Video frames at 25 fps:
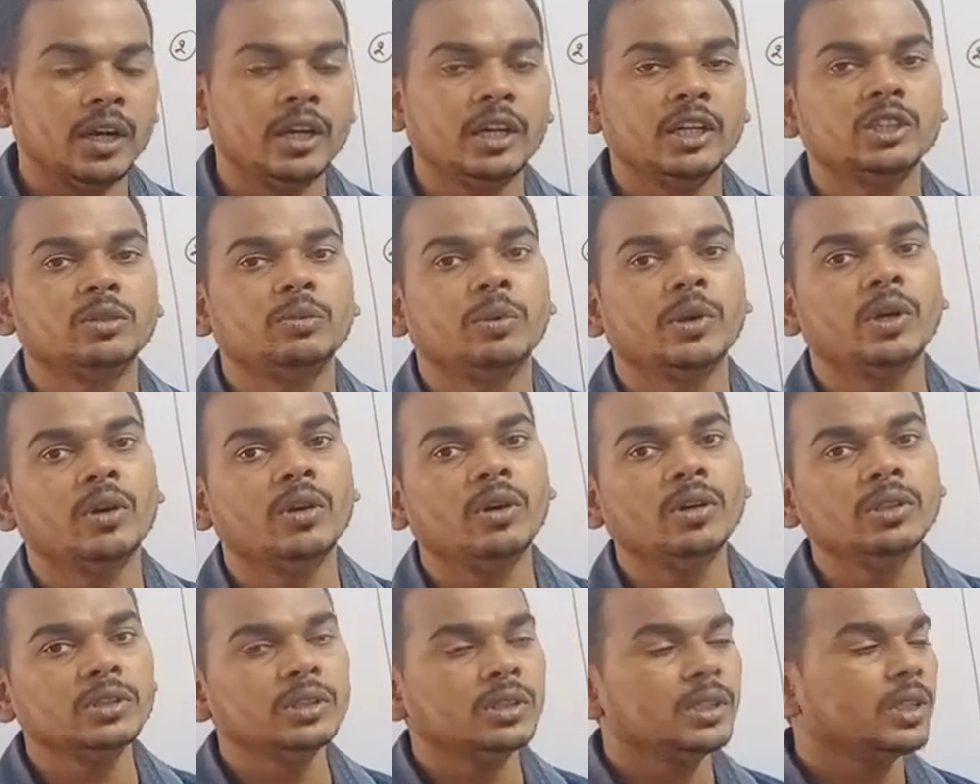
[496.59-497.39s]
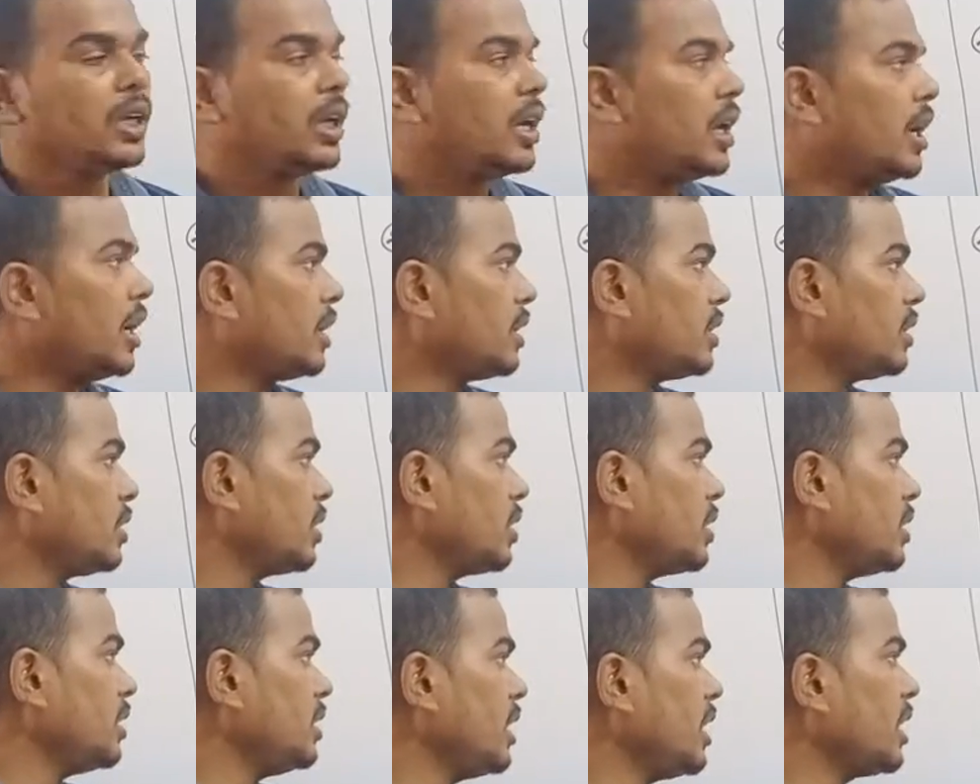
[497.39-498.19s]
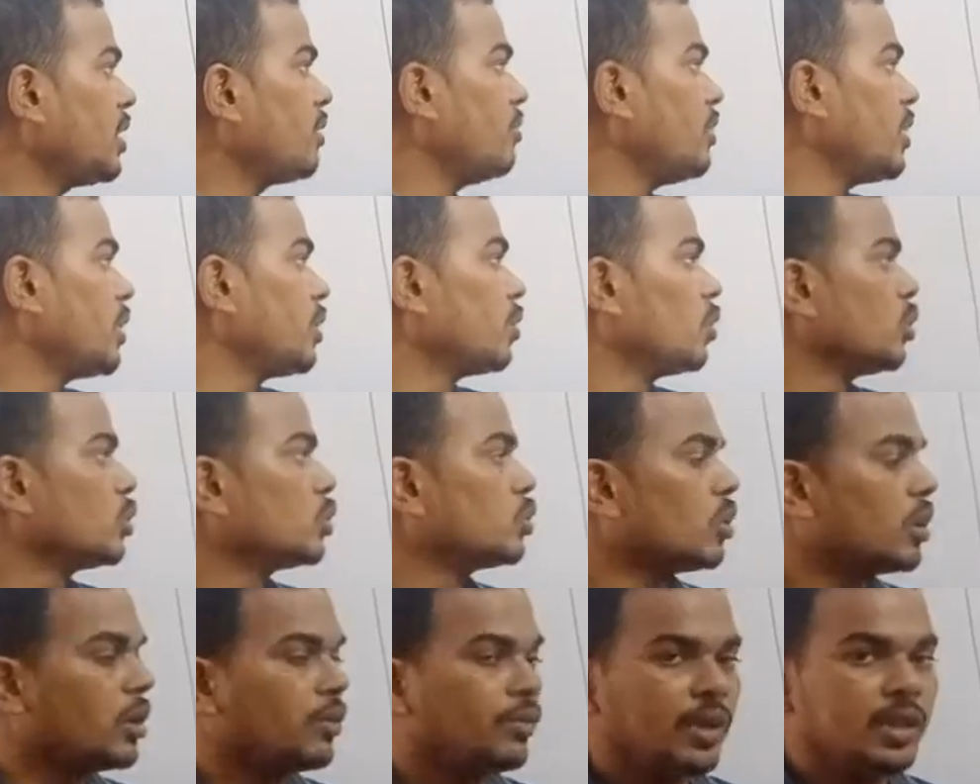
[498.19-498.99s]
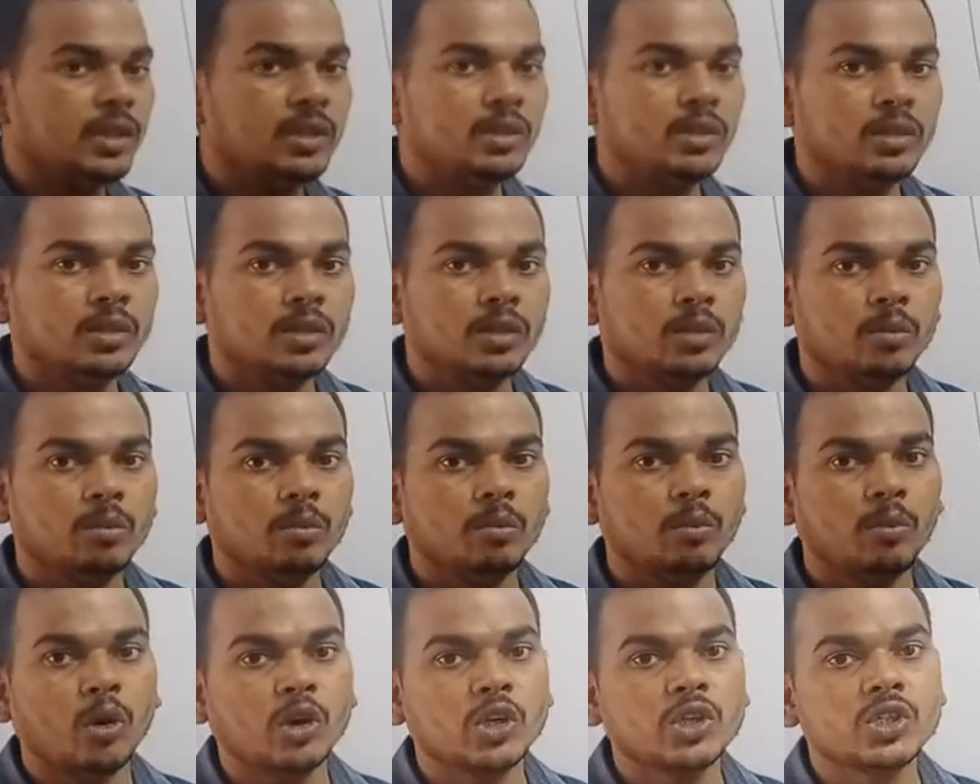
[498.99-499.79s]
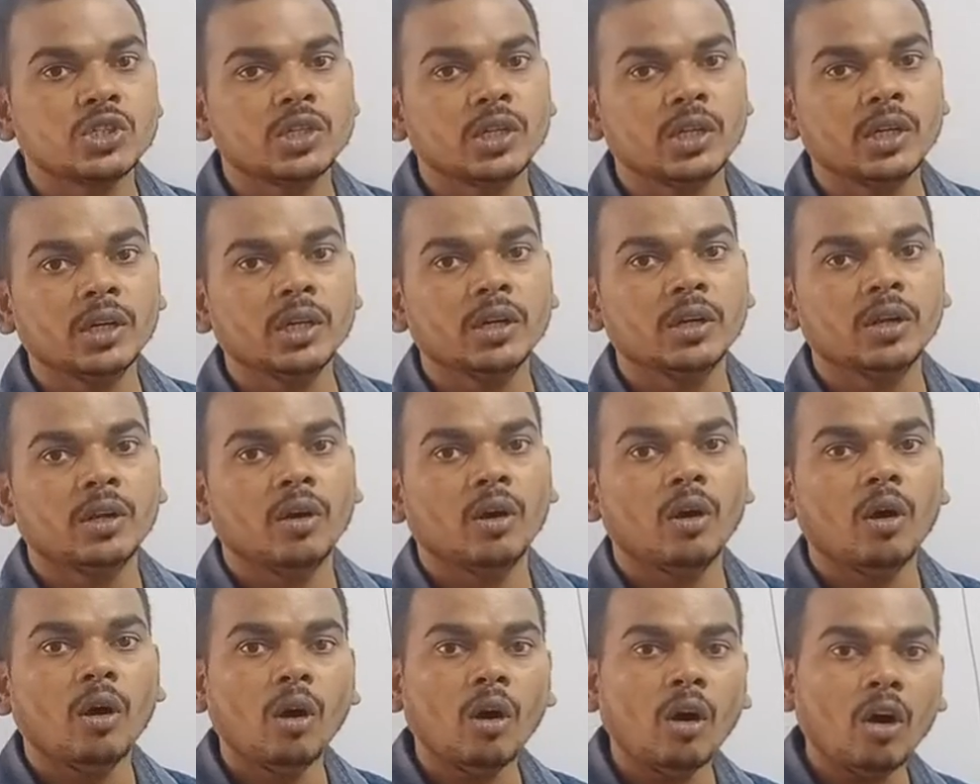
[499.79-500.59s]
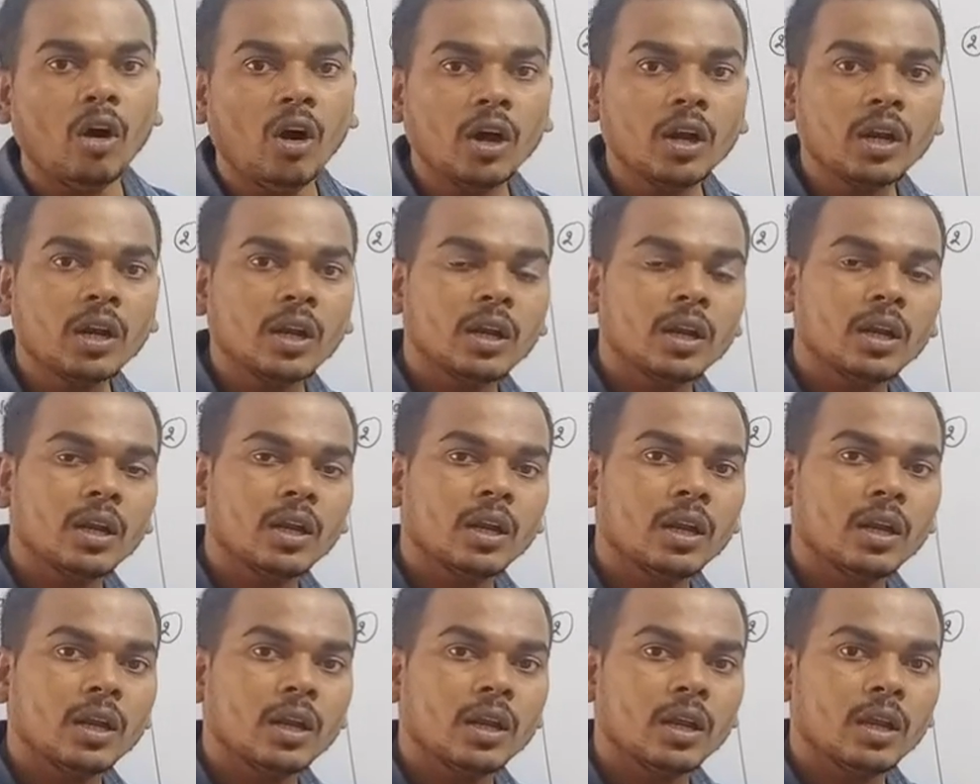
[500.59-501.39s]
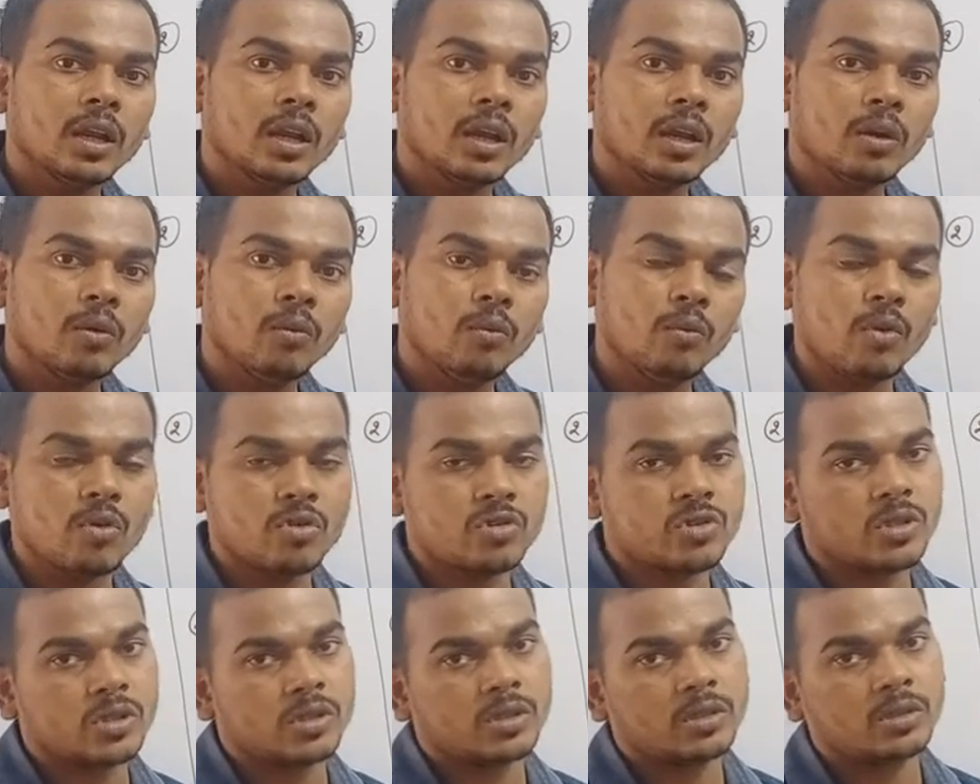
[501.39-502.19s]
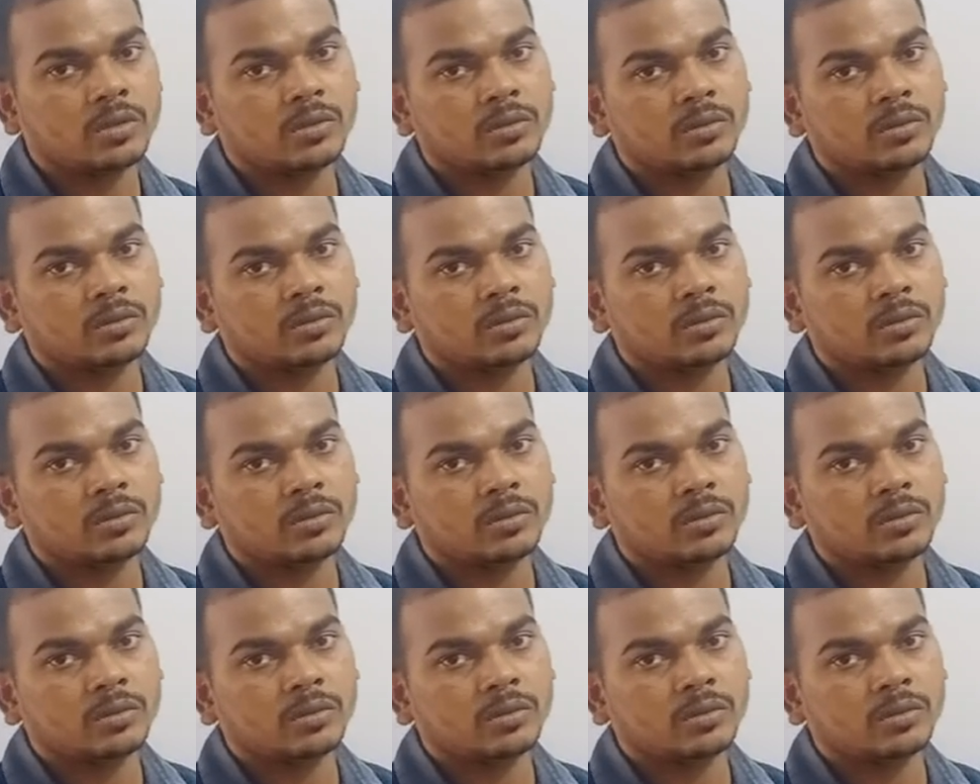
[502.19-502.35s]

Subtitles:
It is because it reacts vigorously with moisture or water.